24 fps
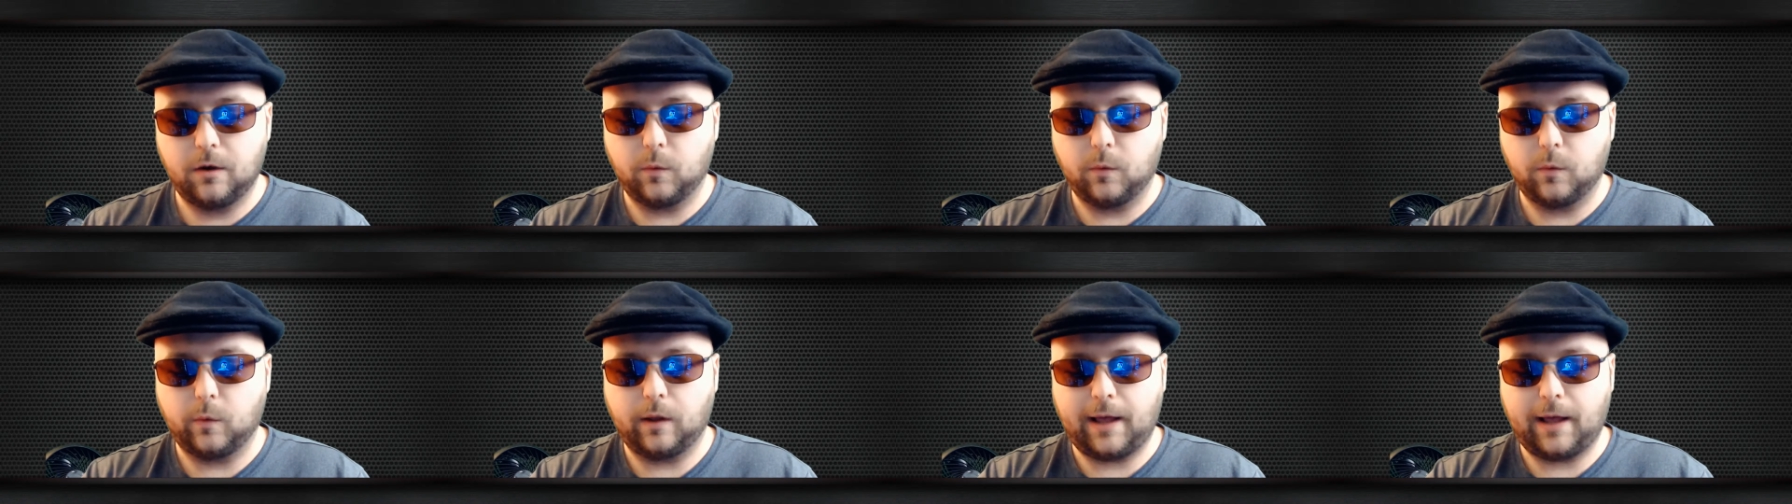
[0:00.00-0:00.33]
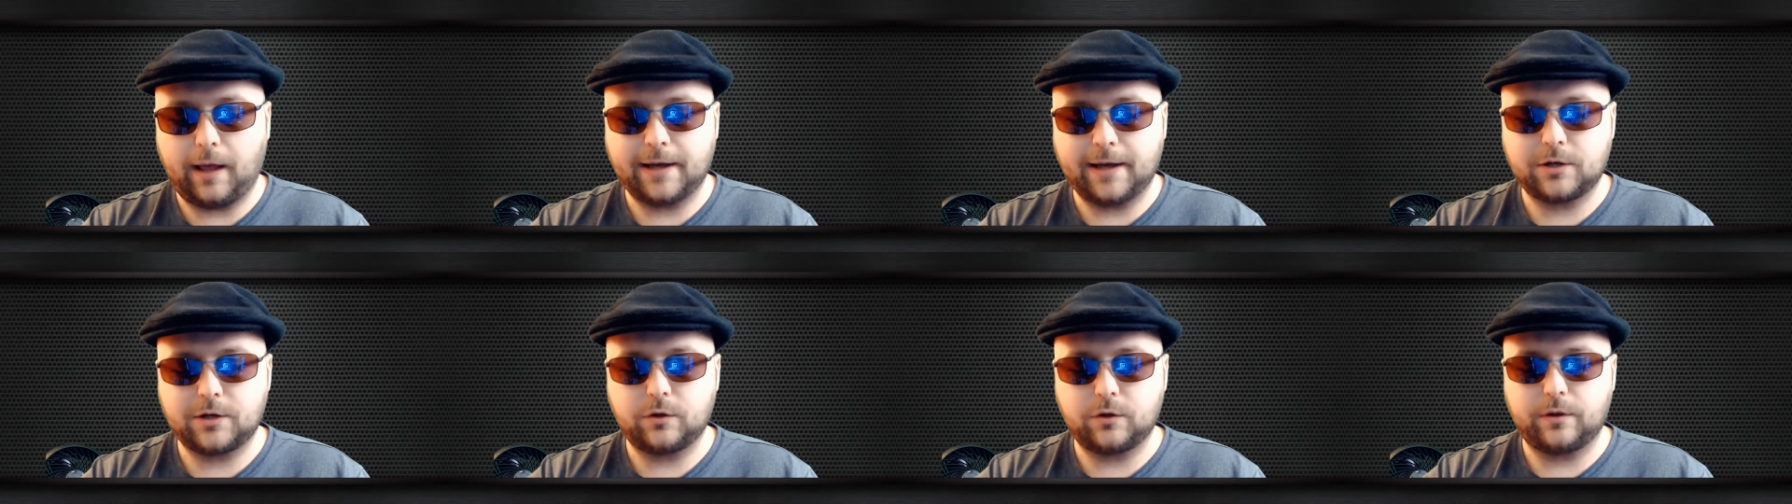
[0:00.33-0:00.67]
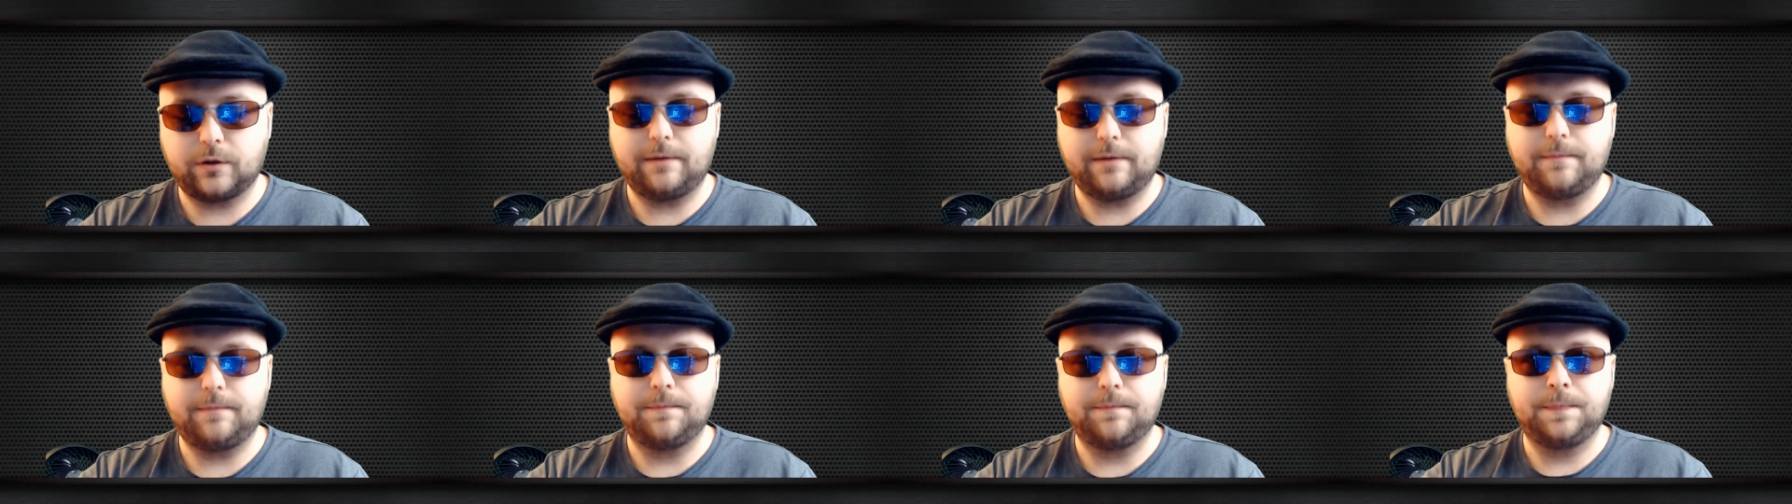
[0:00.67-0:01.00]
will
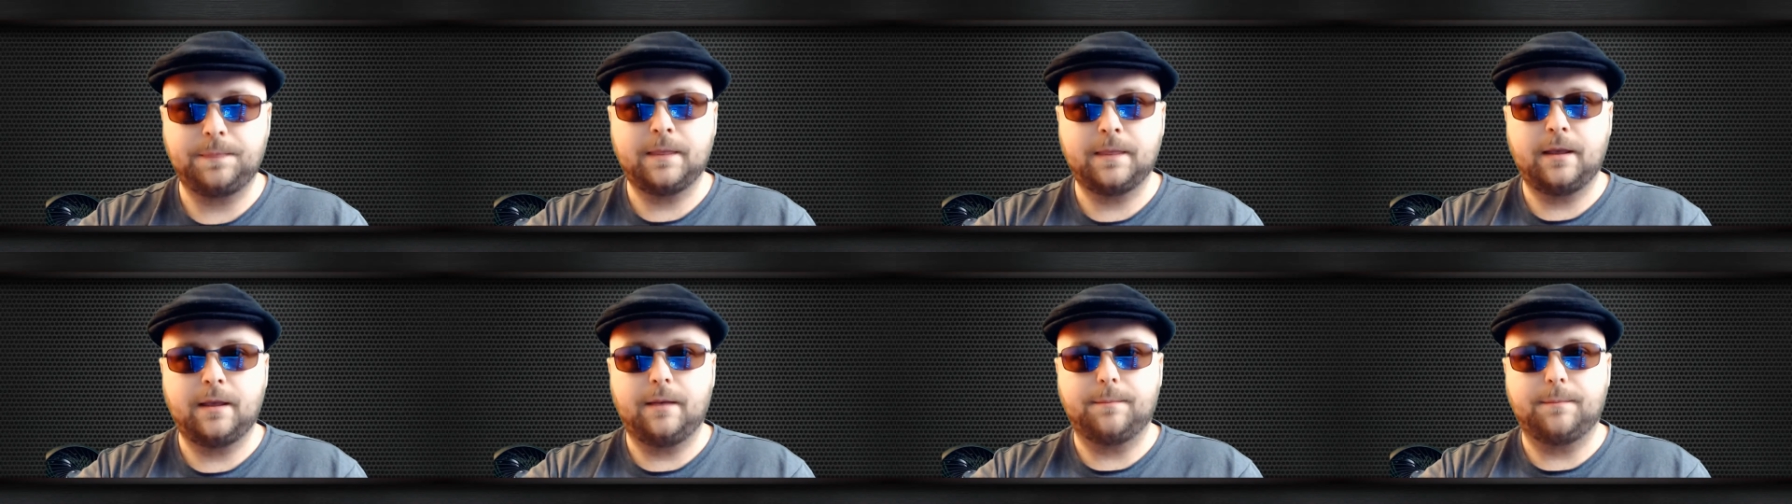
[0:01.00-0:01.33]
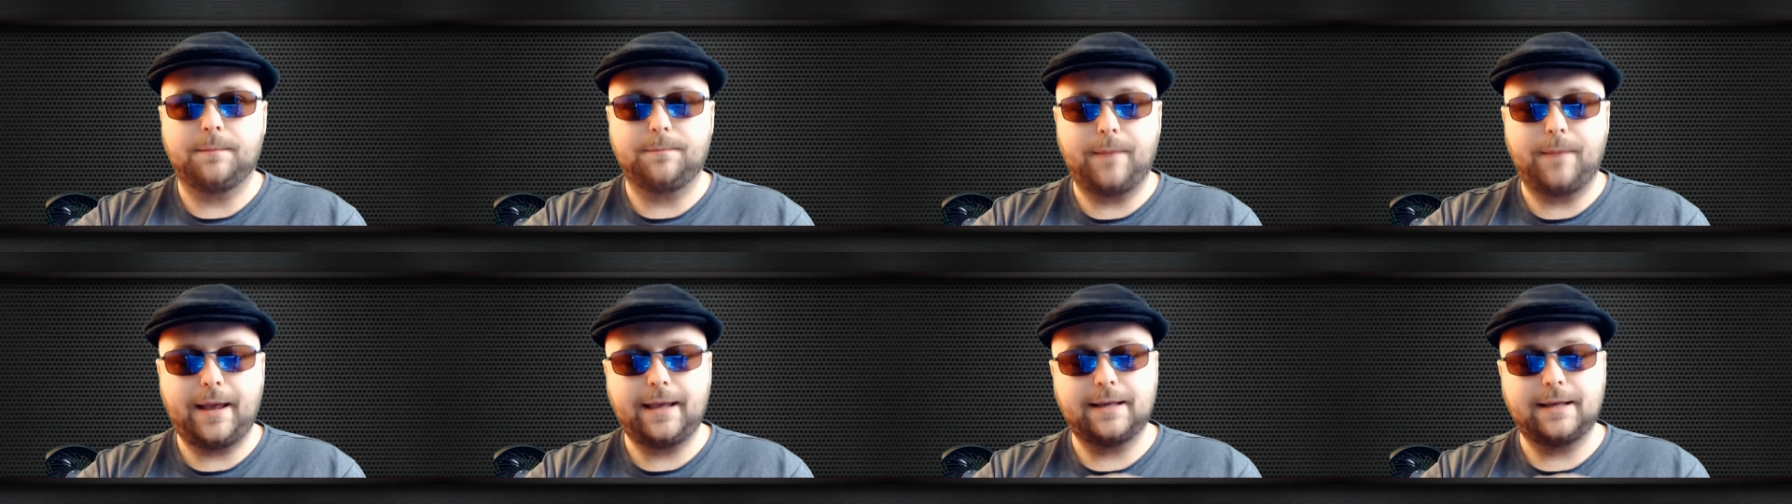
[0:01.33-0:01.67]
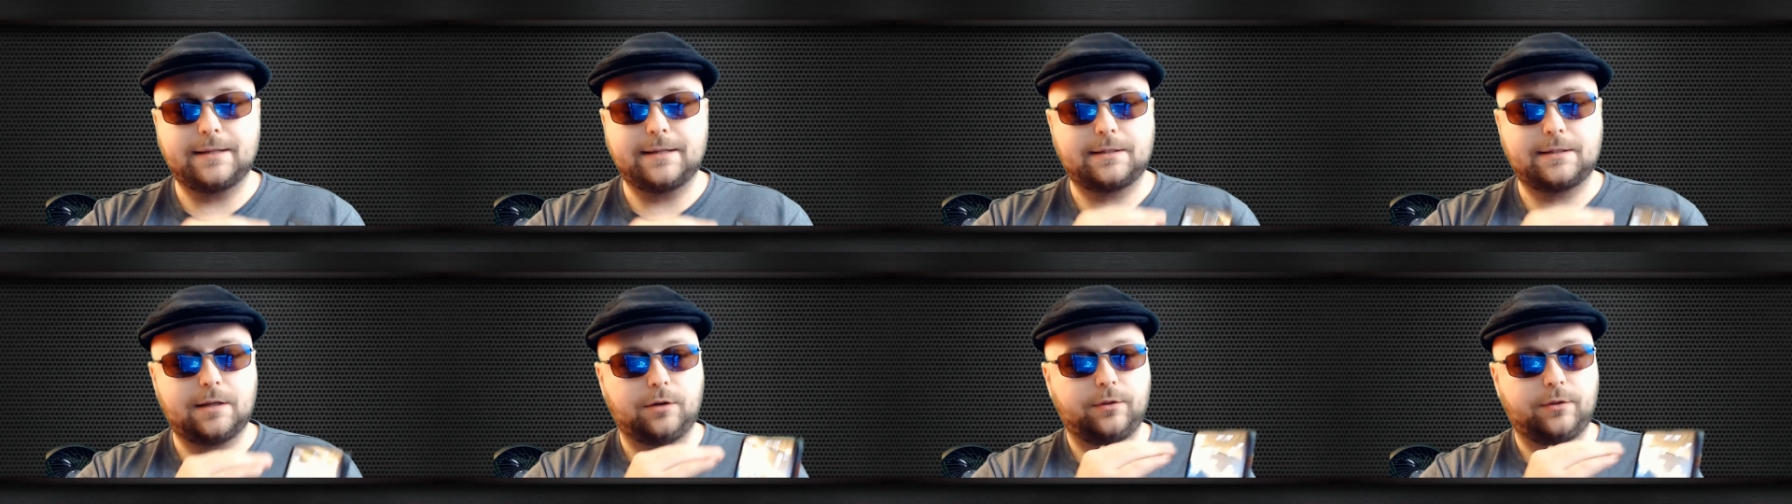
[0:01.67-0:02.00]
actually make
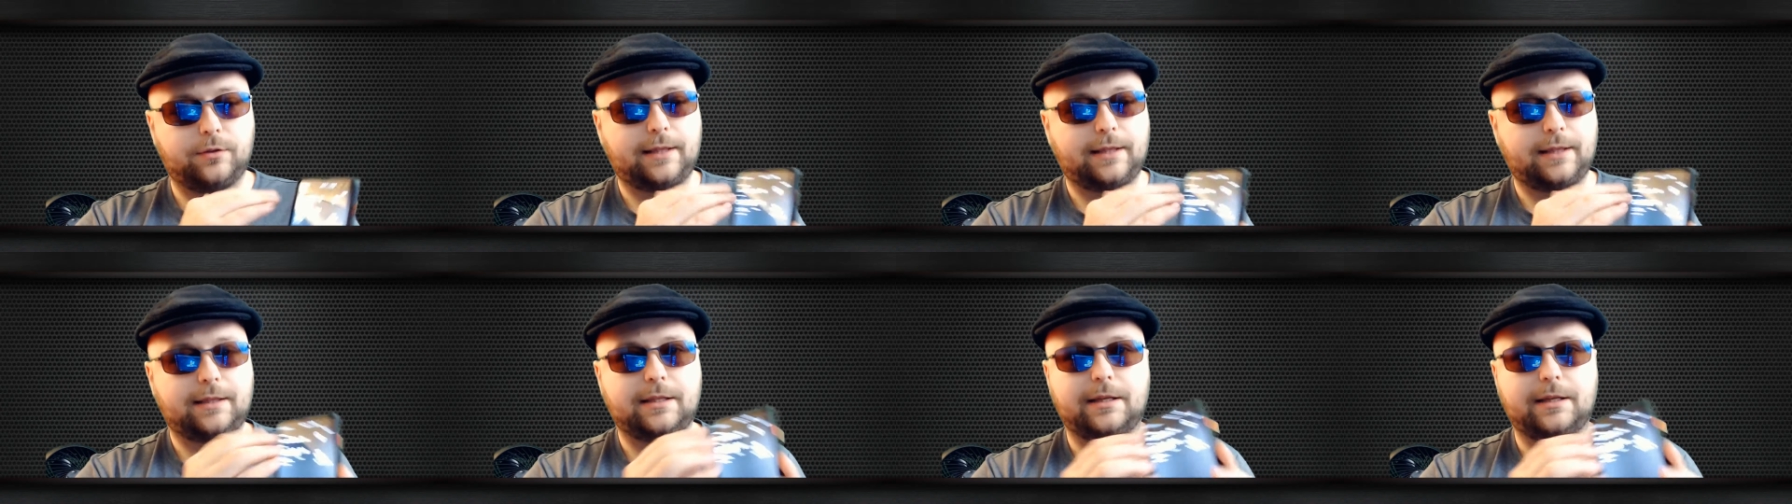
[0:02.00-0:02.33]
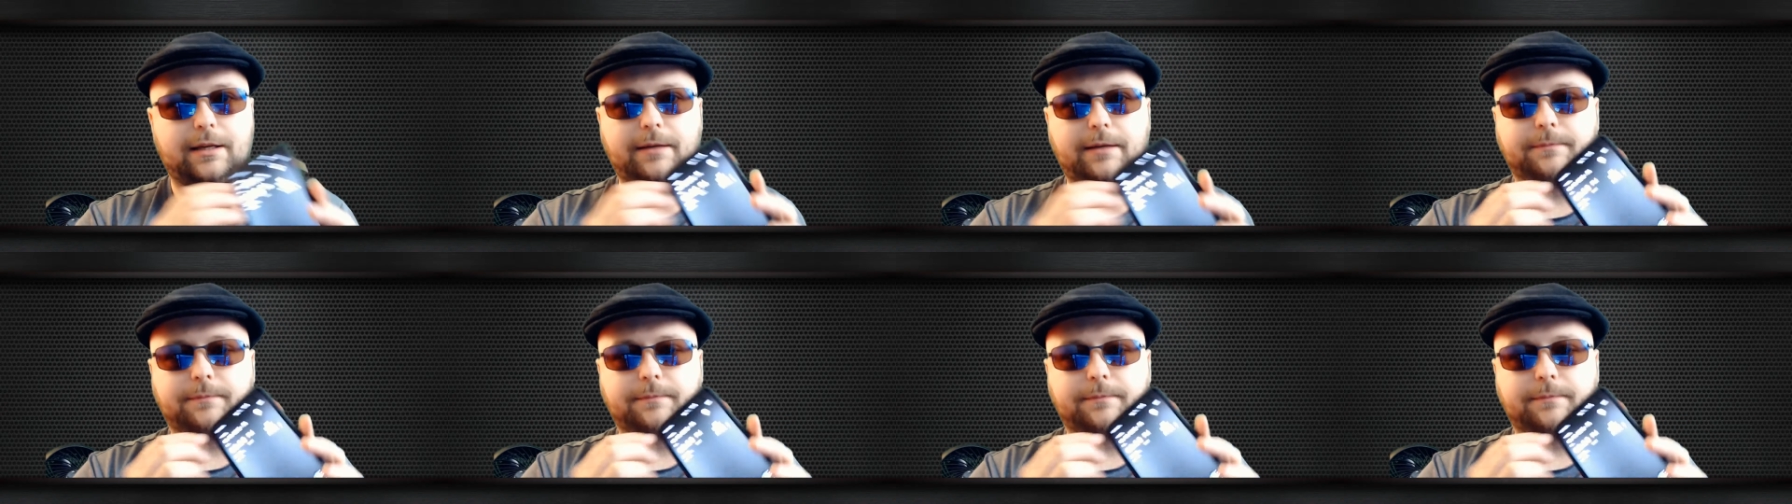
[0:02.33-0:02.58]
it so that the